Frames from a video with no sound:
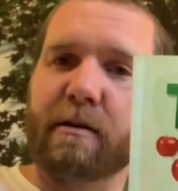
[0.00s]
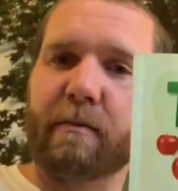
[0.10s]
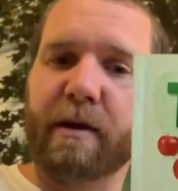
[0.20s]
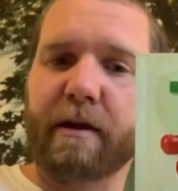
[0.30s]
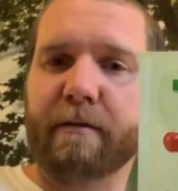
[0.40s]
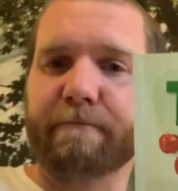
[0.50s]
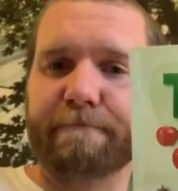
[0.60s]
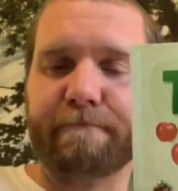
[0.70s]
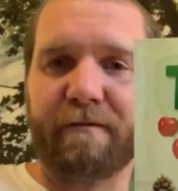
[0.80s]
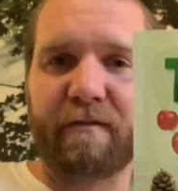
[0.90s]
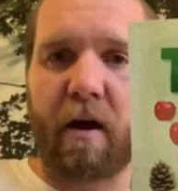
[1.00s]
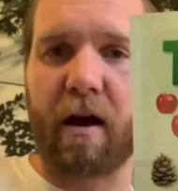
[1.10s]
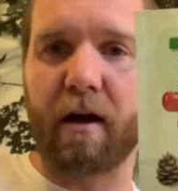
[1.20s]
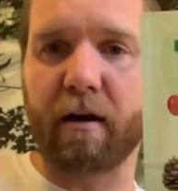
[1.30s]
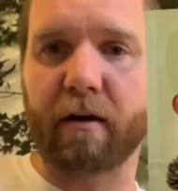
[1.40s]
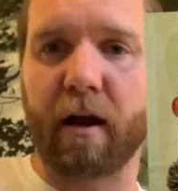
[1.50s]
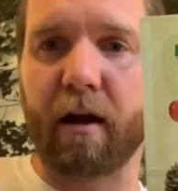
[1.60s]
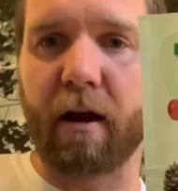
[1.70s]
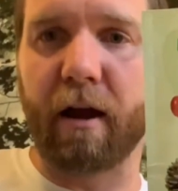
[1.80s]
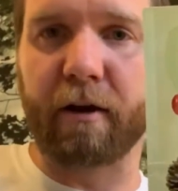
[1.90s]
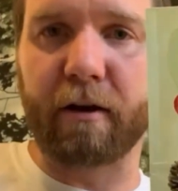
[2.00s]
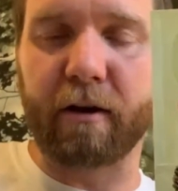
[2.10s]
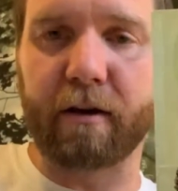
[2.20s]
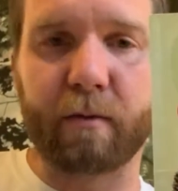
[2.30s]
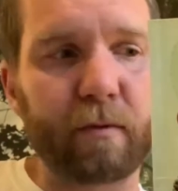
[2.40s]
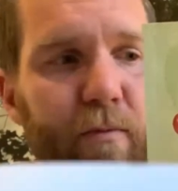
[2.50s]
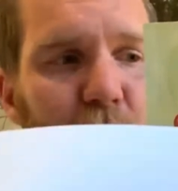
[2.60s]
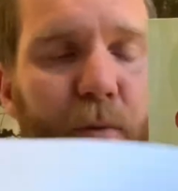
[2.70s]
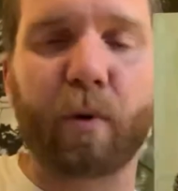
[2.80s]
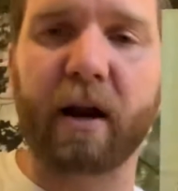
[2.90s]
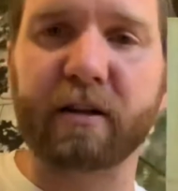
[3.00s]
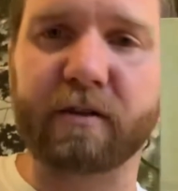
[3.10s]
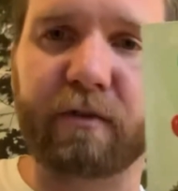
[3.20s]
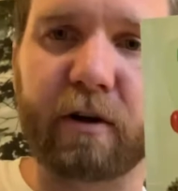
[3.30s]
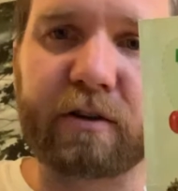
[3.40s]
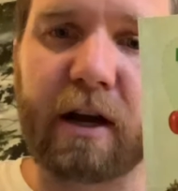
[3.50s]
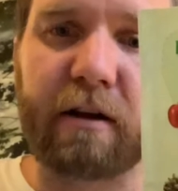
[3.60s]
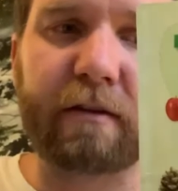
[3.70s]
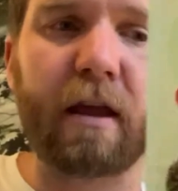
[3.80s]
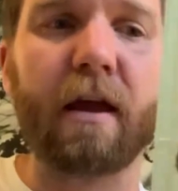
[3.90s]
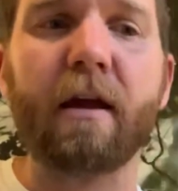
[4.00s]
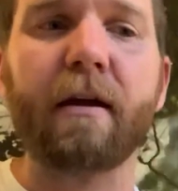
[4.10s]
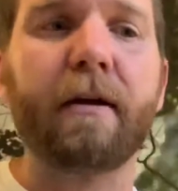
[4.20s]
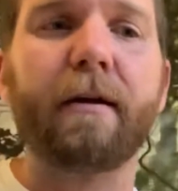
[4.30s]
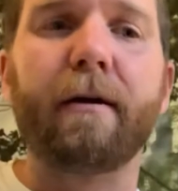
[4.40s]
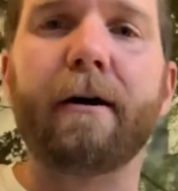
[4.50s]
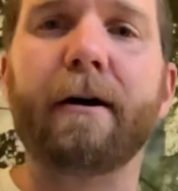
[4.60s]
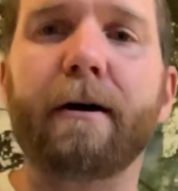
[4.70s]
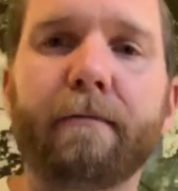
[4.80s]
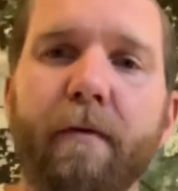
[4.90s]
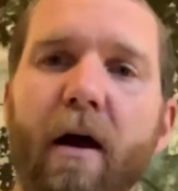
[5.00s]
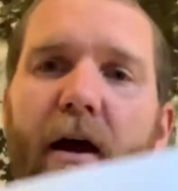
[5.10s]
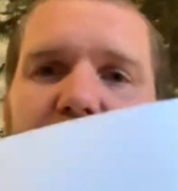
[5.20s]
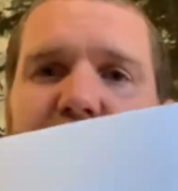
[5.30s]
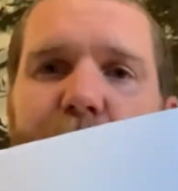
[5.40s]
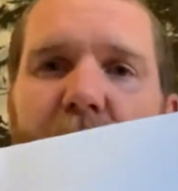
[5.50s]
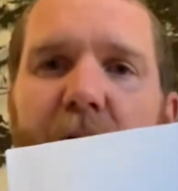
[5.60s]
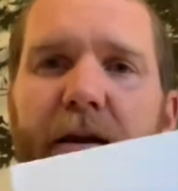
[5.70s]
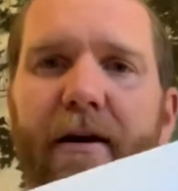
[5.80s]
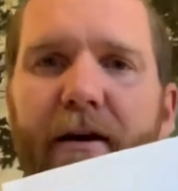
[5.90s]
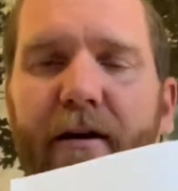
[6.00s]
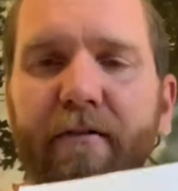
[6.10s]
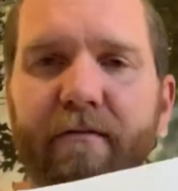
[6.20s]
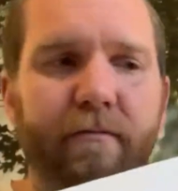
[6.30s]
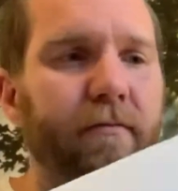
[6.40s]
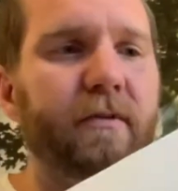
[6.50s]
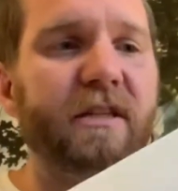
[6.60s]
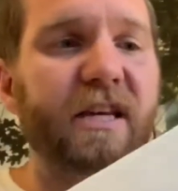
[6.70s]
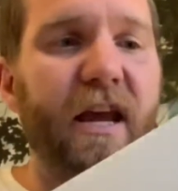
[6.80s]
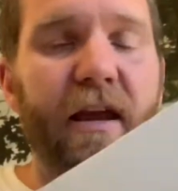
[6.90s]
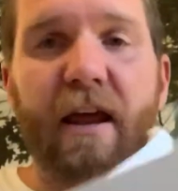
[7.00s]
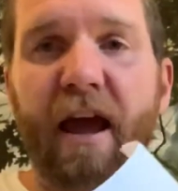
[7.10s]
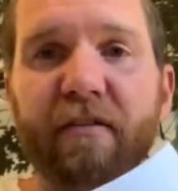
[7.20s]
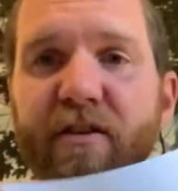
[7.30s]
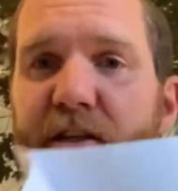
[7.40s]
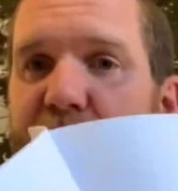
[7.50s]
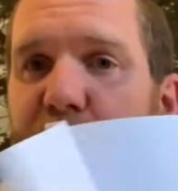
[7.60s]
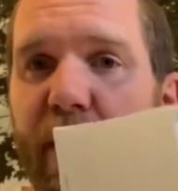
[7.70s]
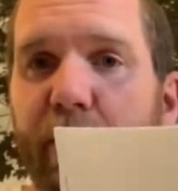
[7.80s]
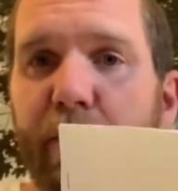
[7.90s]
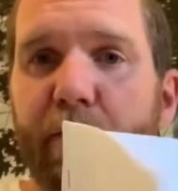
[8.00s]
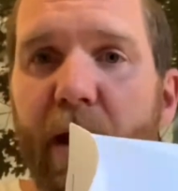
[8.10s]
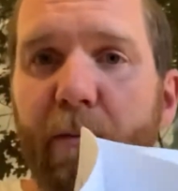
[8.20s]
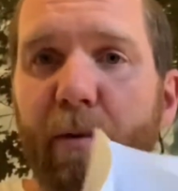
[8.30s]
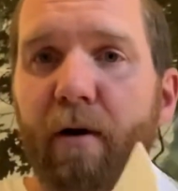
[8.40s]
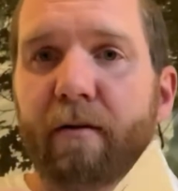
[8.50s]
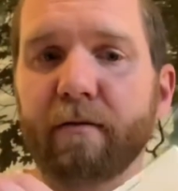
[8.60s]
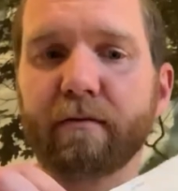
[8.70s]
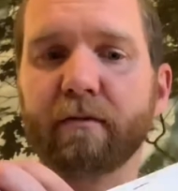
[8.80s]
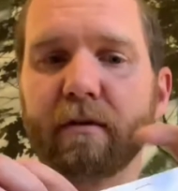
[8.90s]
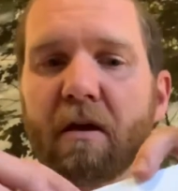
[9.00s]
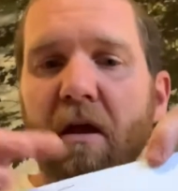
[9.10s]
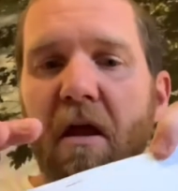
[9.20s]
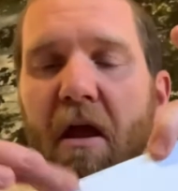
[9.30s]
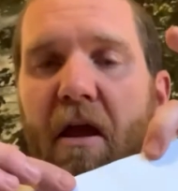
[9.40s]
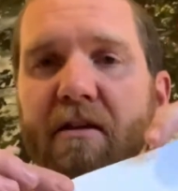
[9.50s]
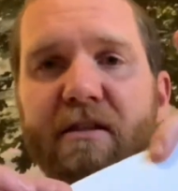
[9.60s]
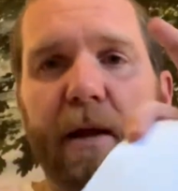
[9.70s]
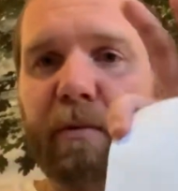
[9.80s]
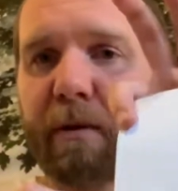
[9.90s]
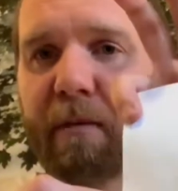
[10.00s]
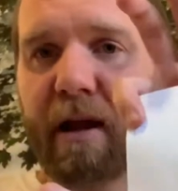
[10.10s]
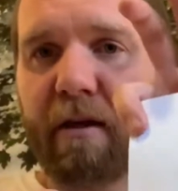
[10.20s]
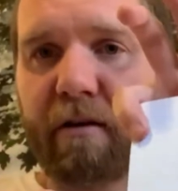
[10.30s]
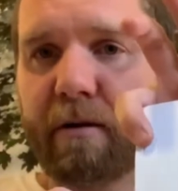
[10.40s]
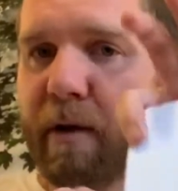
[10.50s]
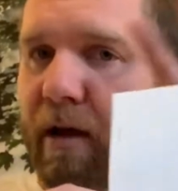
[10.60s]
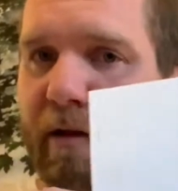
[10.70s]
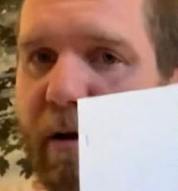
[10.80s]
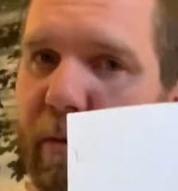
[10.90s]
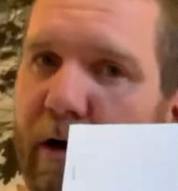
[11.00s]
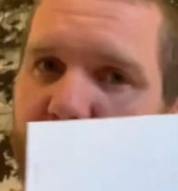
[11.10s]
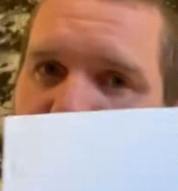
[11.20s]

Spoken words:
It'll be a good practice for your child. I just made 10 half sheets of paper and stapled them together to make a little book.